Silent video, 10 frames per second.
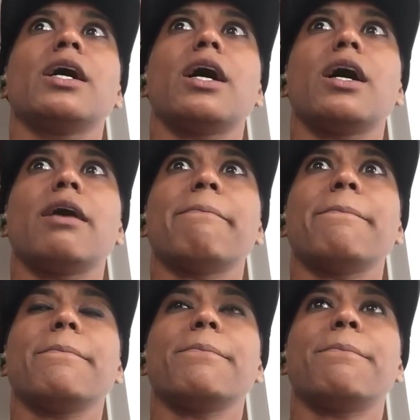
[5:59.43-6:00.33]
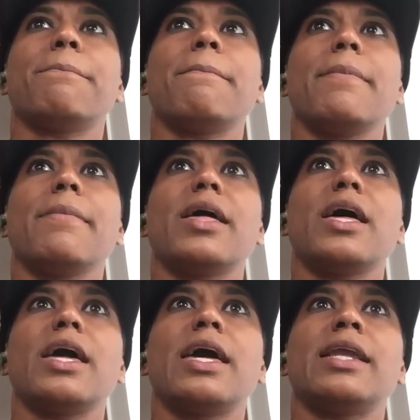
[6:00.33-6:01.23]

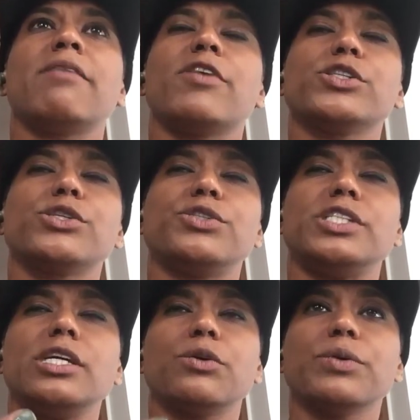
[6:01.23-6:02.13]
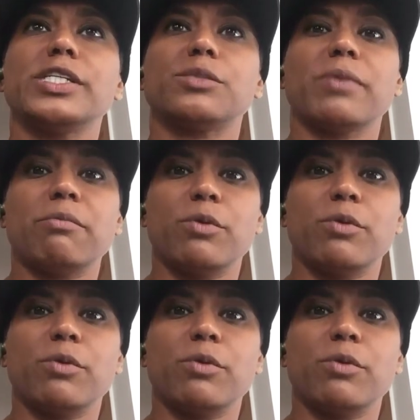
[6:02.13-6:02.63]
And I've also decreased my